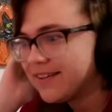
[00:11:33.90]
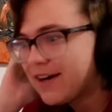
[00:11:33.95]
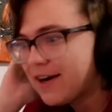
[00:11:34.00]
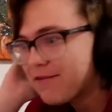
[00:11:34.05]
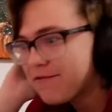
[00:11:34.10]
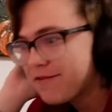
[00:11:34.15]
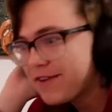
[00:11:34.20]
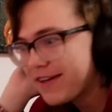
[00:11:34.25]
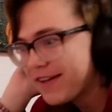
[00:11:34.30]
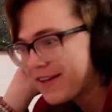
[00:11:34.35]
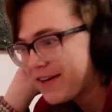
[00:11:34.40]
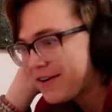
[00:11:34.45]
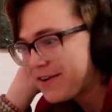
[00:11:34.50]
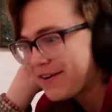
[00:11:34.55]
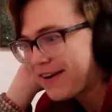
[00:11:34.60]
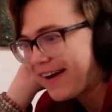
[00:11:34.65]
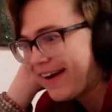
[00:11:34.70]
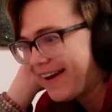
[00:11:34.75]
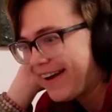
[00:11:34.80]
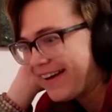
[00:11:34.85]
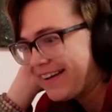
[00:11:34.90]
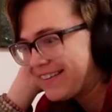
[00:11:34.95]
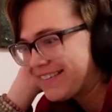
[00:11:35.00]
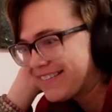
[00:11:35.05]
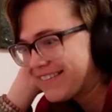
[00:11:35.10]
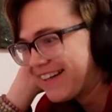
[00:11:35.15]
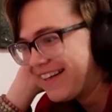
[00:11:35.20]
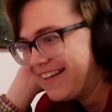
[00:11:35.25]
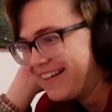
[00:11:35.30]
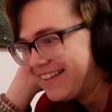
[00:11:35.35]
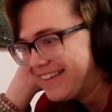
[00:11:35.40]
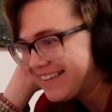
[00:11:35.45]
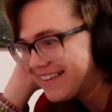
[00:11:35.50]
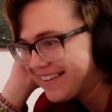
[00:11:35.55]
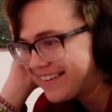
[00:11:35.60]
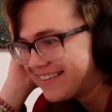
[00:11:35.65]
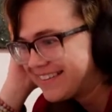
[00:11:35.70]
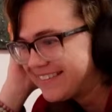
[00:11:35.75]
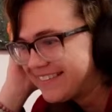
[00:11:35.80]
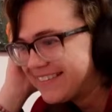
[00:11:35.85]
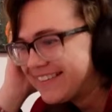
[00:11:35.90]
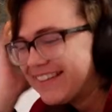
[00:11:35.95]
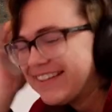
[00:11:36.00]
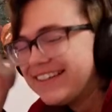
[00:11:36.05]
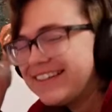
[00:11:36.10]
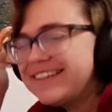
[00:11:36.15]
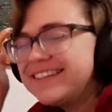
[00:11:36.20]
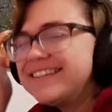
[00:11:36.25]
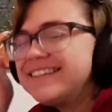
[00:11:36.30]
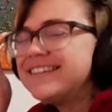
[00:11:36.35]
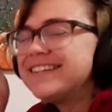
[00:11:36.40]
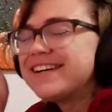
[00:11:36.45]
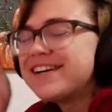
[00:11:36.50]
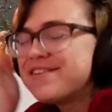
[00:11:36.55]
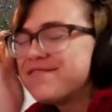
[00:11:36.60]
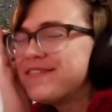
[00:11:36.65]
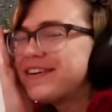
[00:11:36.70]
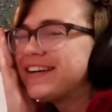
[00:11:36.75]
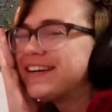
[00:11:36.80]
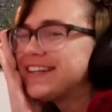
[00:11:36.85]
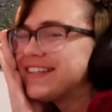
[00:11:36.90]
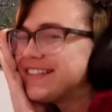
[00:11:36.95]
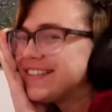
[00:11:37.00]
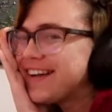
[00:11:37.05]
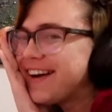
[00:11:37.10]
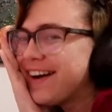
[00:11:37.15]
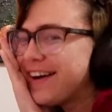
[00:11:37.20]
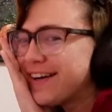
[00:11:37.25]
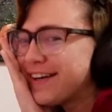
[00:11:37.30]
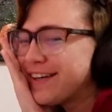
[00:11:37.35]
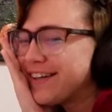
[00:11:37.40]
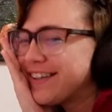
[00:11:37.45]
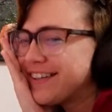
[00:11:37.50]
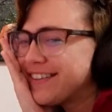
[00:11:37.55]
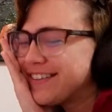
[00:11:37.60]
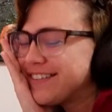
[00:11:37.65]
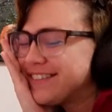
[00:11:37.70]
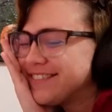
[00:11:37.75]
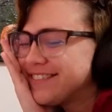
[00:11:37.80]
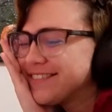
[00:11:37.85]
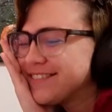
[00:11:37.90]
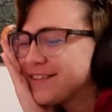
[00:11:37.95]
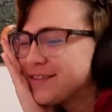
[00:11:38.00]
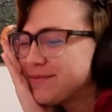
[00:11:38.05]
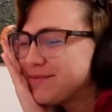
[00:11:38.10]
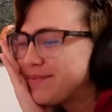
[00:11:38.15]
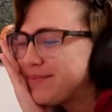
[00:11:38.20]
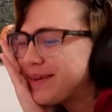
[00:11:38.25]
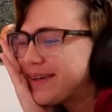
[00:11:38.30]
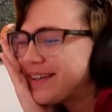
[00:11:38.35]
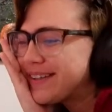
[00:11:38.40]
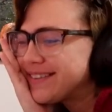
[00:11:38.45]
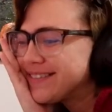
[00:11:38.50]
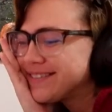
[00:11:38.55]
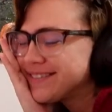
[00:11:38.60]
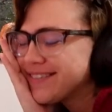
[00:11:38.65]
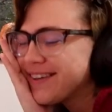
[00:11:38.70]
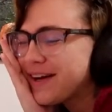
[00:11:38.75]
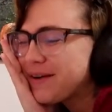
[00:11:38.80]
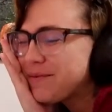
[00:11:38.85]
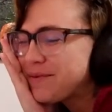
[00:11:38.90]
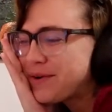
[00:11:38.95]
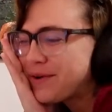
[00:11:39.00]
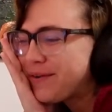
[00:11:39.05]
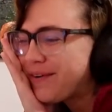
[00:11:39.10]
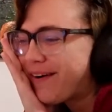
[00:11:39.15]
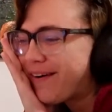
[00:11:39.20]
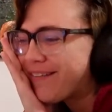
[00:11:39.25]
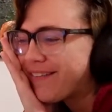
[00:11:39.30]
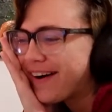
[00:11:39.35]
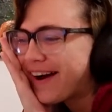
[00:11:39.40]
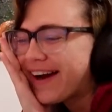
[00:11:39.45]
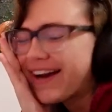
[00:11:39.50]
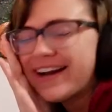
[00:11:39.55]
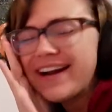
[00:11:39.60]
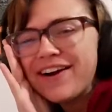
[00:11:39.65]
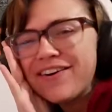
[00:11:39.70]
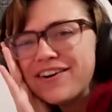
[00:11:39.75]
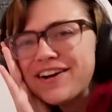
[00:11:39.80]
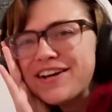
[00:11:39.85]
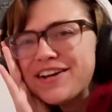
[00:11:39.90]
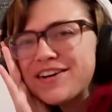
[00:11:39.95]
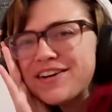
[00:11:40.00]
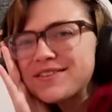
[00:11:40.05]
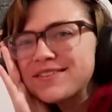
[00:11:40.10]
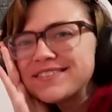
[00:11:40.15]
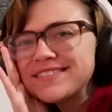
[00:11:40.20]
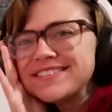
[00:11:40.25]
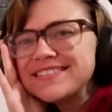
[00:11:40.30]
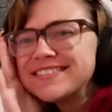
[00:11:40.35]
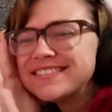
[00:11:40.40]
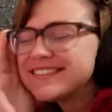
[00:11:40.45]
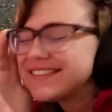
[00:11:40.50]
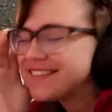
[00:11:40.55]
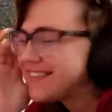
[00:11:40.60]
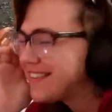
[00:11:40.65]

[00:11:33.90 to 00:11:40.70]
I'm feeling okay. I'm very tired, but I'm doing all right. How are you?